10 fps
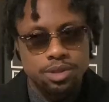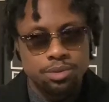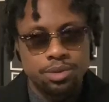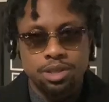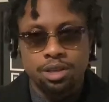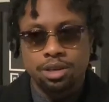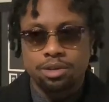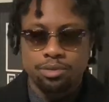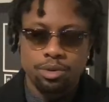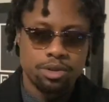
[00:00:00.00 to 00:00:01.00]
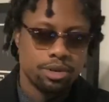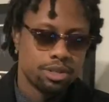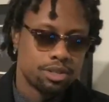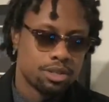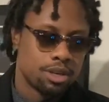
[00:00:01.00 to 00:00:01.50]
with love, whether
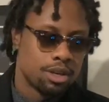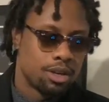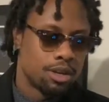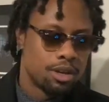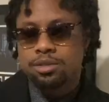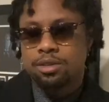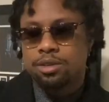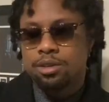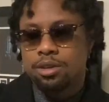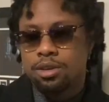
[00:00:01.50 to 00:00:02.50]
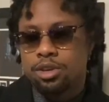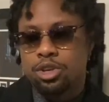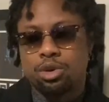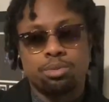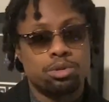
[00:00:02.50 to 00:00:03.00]
it's,
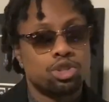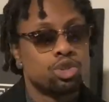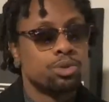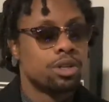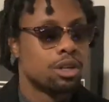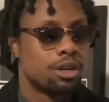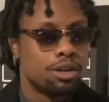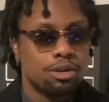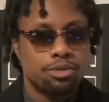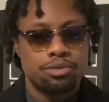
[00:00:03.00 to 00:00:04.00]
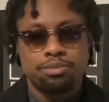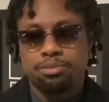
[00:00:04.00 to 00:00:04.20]
pursuing love,